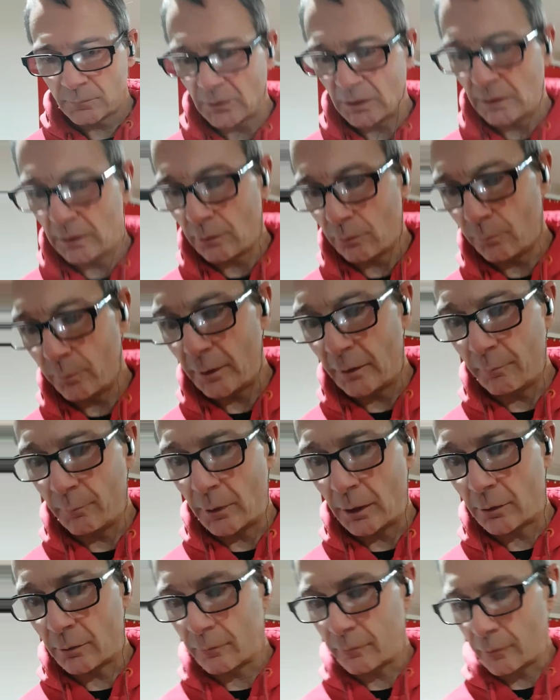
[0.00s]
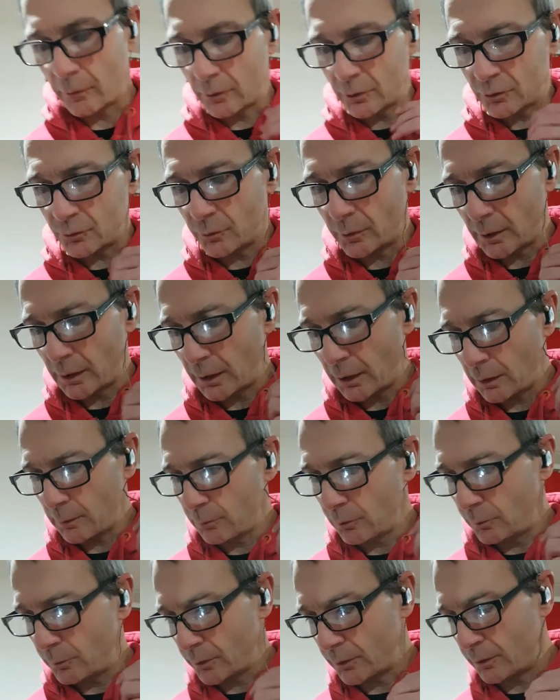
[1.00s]
a little bit of microphonics for the
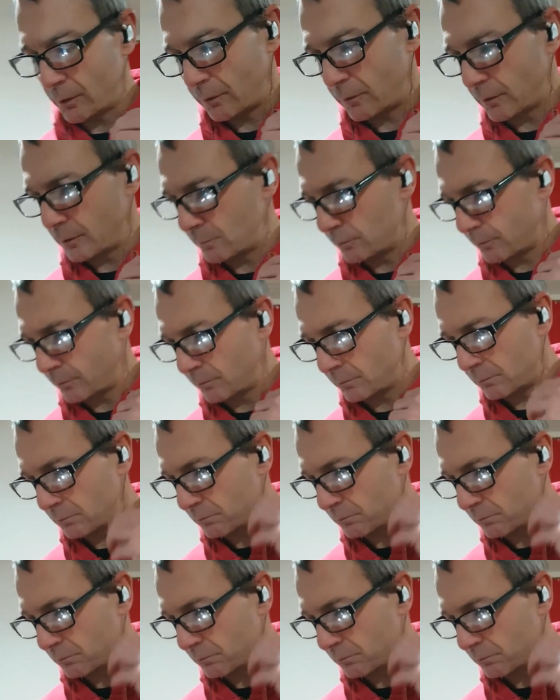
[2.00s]
cable, but nothing